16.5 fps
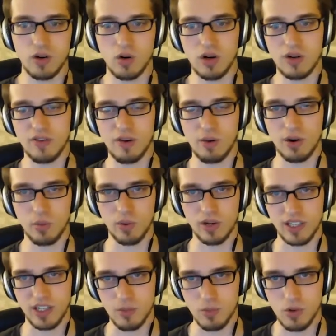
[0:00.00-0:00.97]
Or if I want to
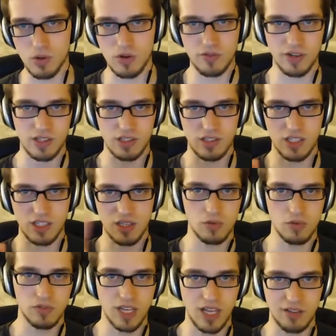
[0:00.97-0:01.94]
work on the move, I just
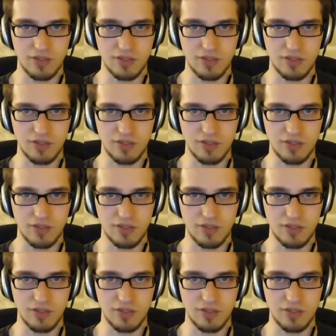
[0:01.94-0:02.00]
hit move to